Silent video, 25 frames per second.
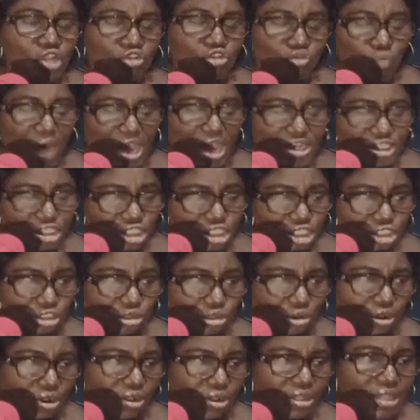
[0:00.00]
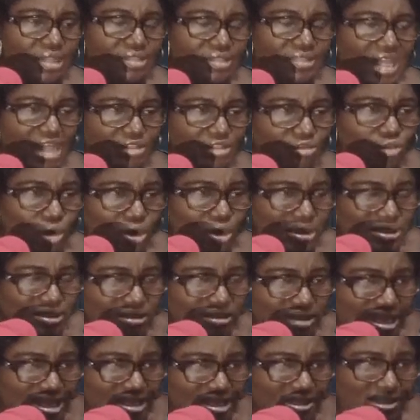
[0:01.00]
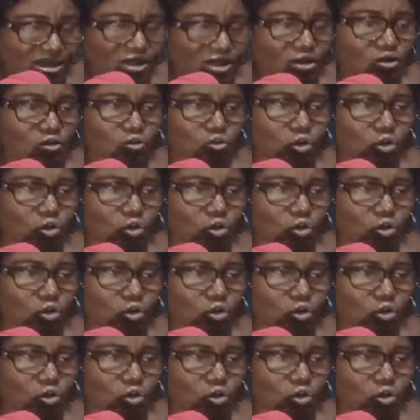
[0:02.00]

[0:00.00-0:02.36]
to ensure that those things,